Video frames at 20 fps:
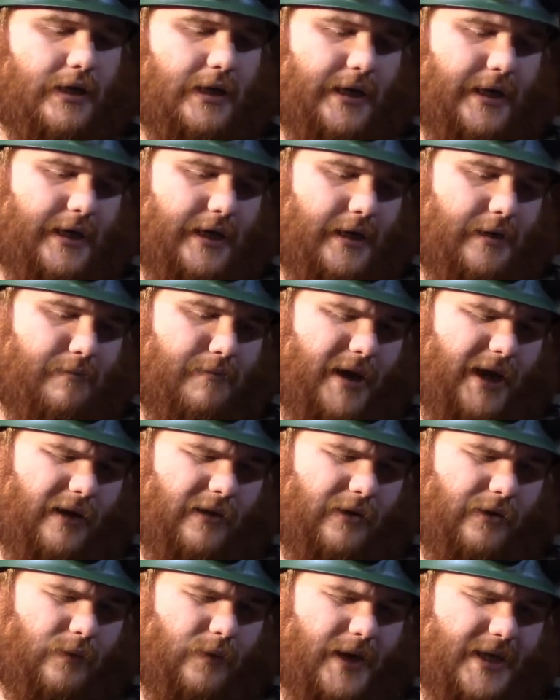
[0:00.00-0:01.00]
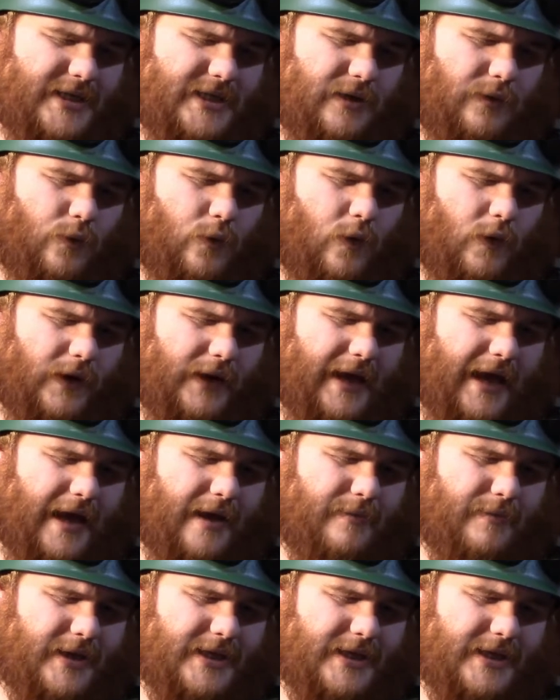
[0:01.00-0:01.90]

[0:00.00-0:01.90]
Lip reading: Metal and Resin War Game